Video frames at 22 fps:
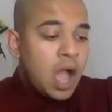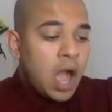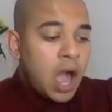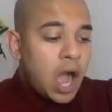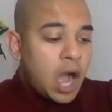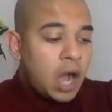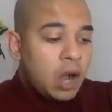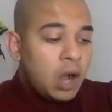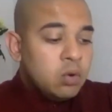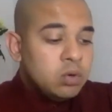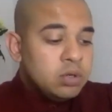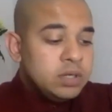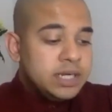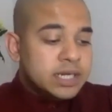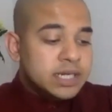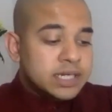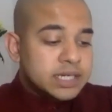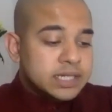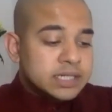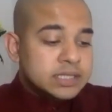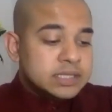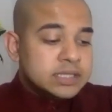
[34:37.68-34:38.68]

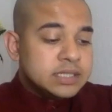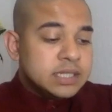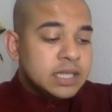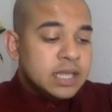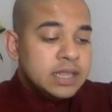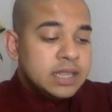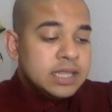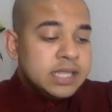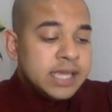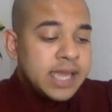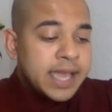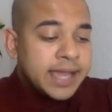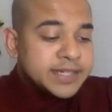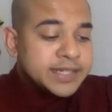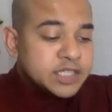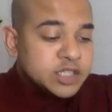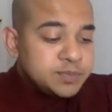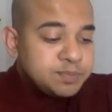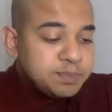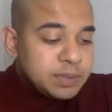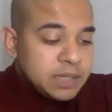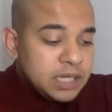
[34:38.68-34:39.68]
the
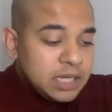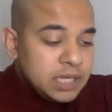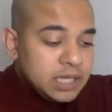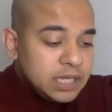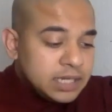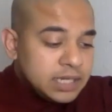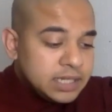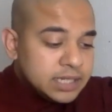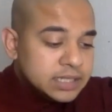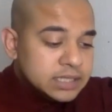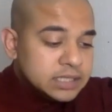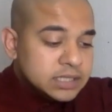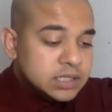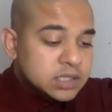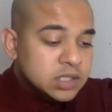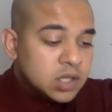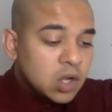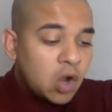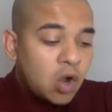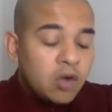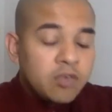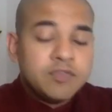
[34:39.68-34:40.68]

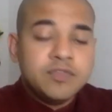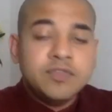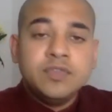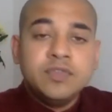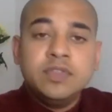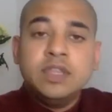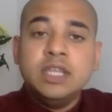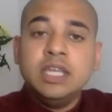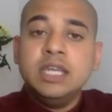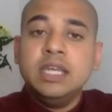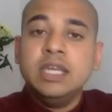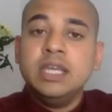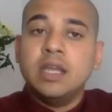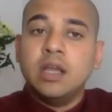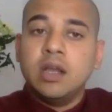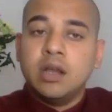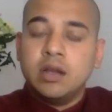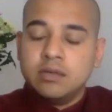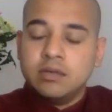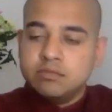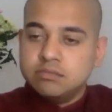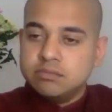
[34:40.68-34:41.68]
experience of the
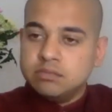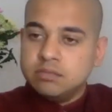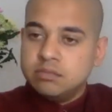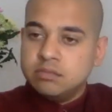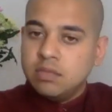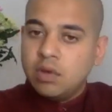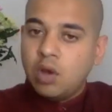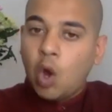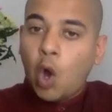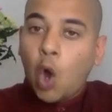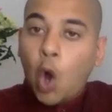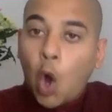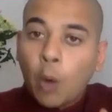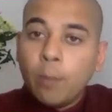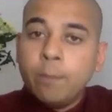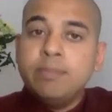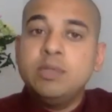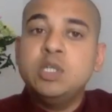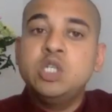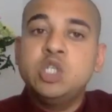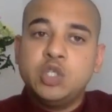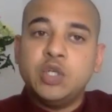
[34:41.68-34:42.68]

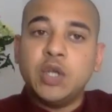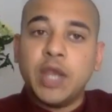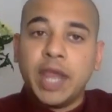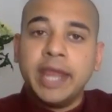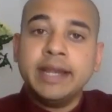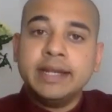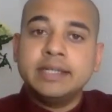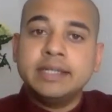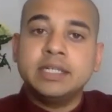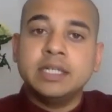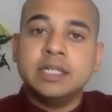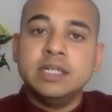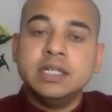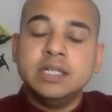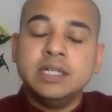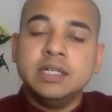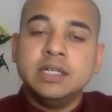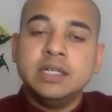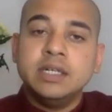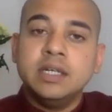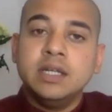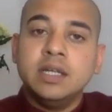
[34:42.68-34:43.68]
object
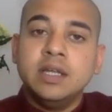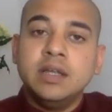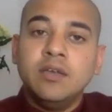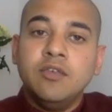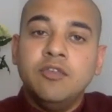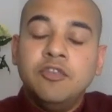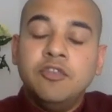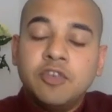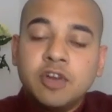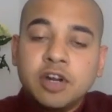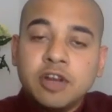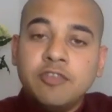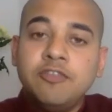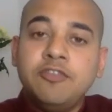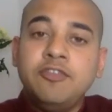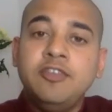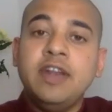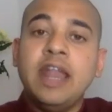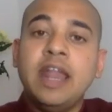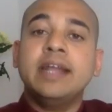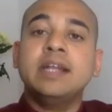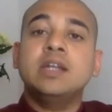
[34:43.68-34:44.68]

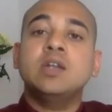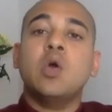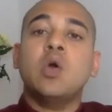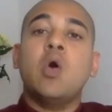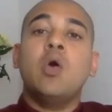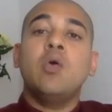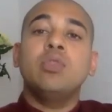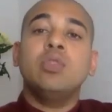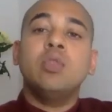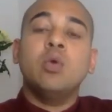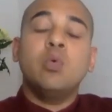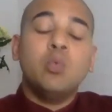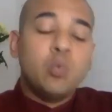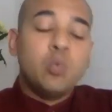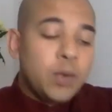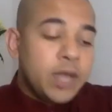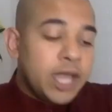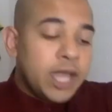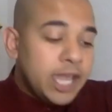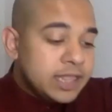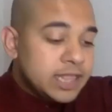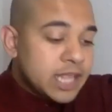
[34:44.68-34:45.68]
reflect on the
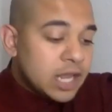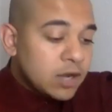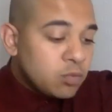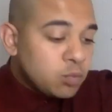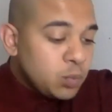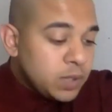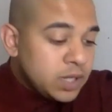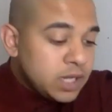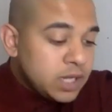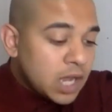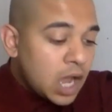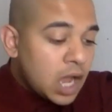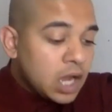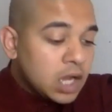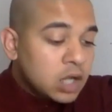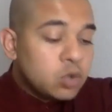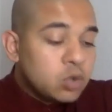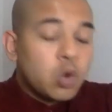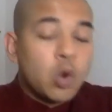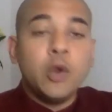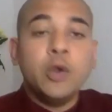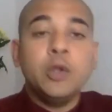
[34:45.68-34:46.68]
way that we
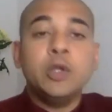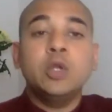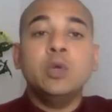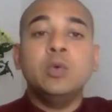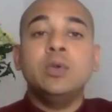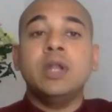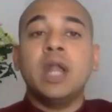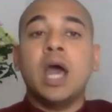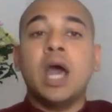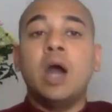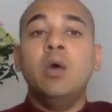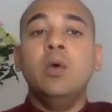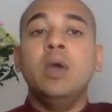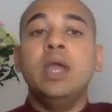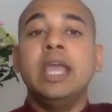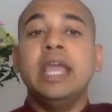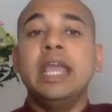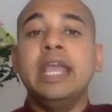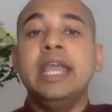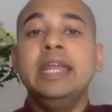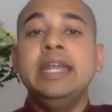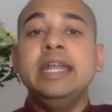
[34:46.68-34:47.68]
are going to now
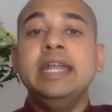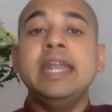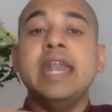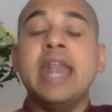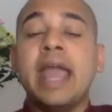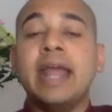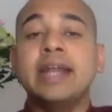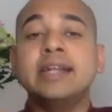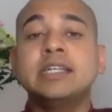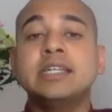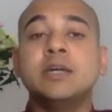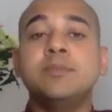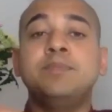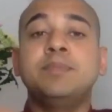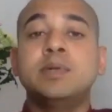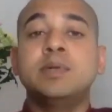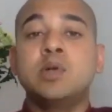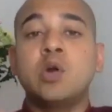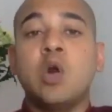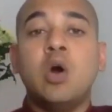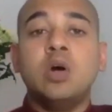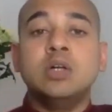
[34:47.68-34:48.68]
enact a
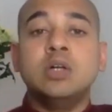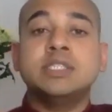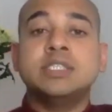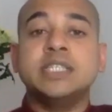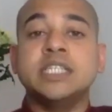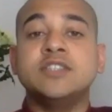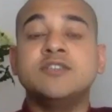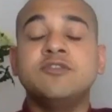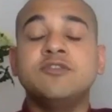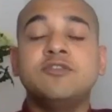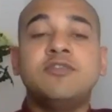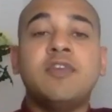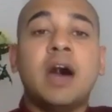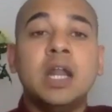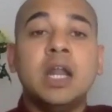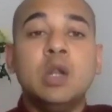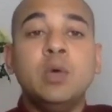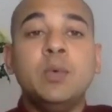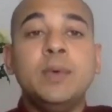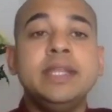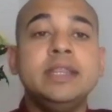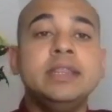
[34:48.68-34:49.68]
process
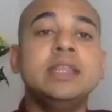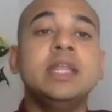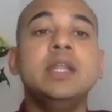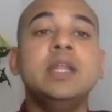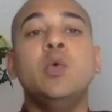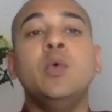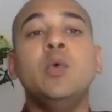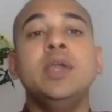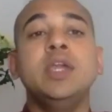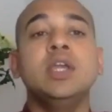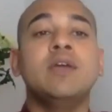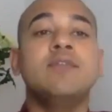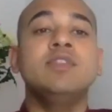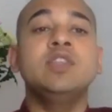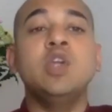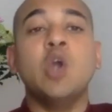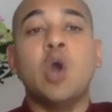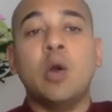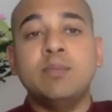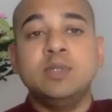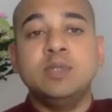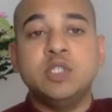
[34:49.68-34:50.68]
following the knowing of
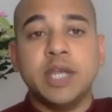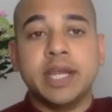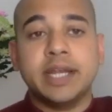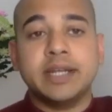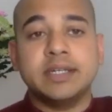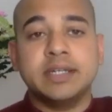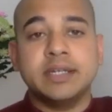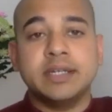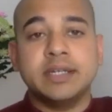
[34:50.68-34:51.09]
the object,